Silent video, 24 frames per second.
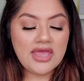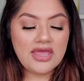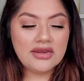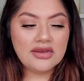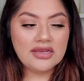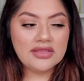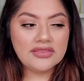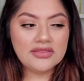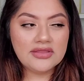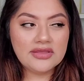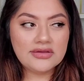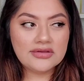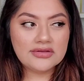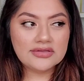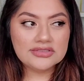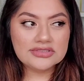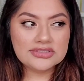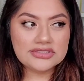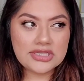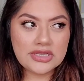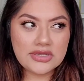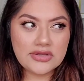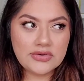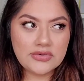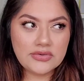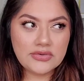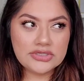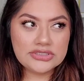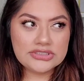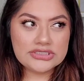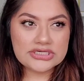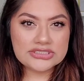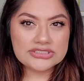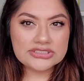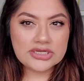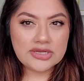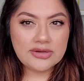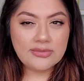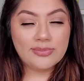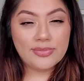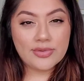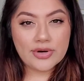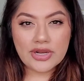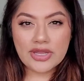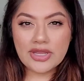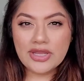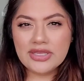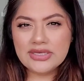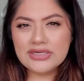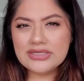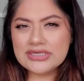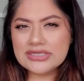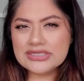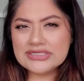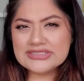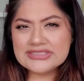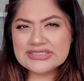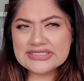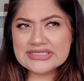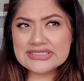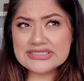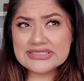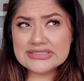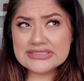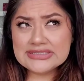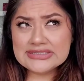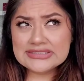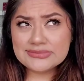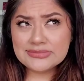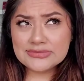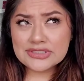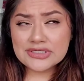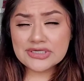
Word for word: And I think also Jessica Braun does these.